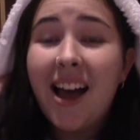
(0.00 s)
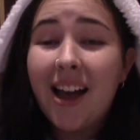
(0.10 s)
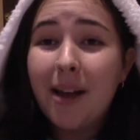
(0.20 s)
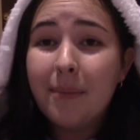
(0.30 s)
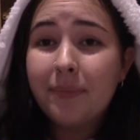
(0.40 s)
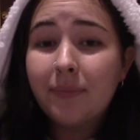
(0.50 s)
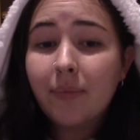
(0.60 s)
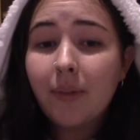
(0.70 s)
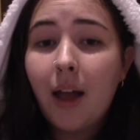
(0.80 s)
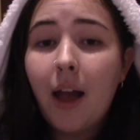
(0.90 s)

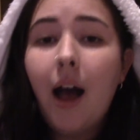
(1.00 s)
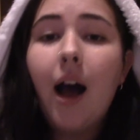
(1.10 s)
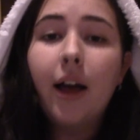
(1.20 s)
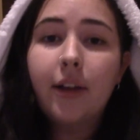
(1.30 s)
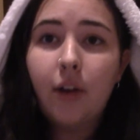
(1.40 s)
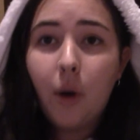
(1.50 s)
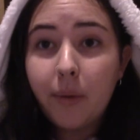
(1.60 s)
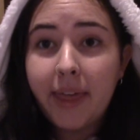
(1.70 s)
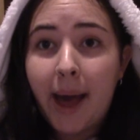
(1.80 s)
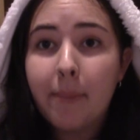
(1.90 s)
I can go
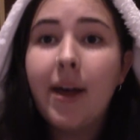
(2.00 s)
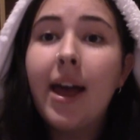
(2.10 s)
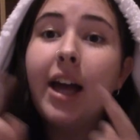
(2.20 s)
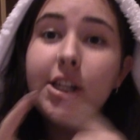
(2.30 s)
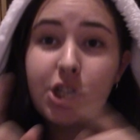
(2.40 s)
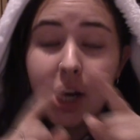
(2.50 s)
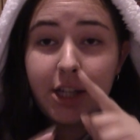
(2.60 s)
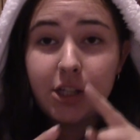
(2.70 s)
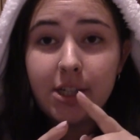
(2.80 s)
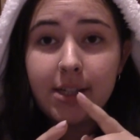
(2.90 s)
on the app and
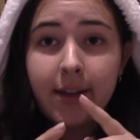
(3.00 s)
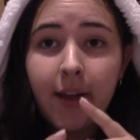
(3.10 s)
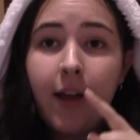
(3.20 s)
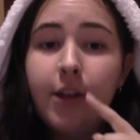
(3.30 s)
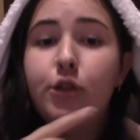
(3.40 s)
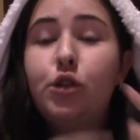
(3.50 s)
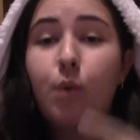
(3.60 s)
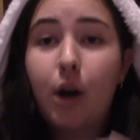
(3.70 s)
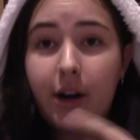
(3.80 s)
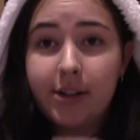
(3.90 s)
change it to
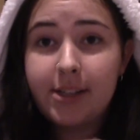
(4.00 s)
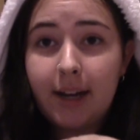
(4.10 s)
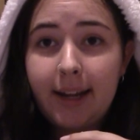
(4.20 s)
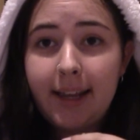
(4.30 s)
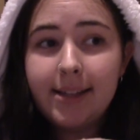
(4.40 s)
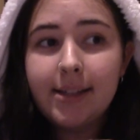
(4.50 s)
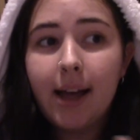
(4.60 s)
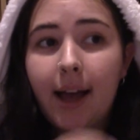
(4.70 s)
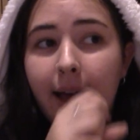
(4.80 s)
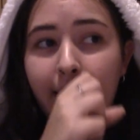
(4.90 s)
what currency I need.